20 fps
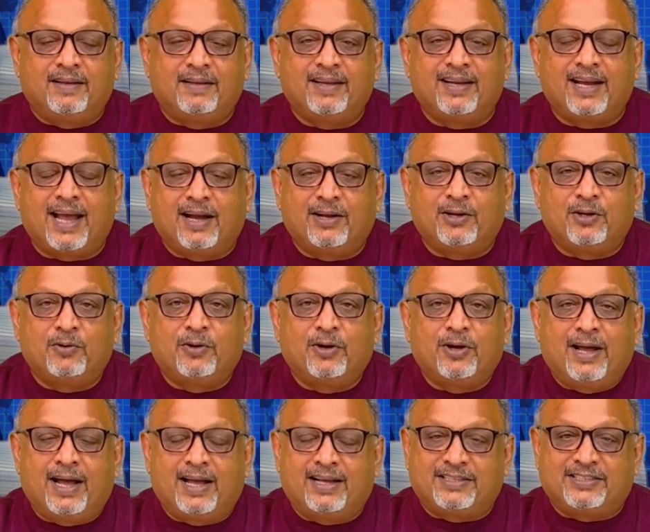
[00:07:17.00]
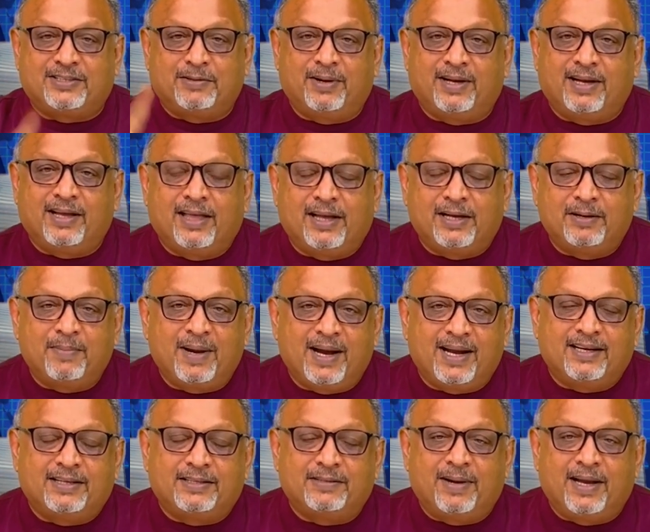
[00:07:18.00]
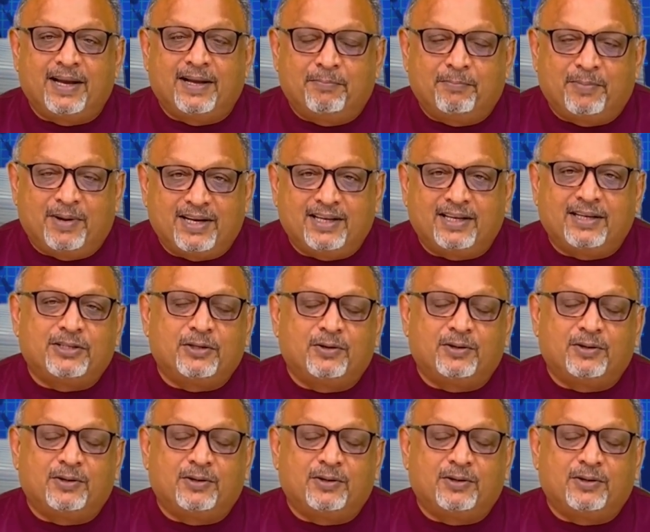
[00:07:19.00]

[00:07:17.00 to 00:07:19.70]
Can you create stability by expelling millions,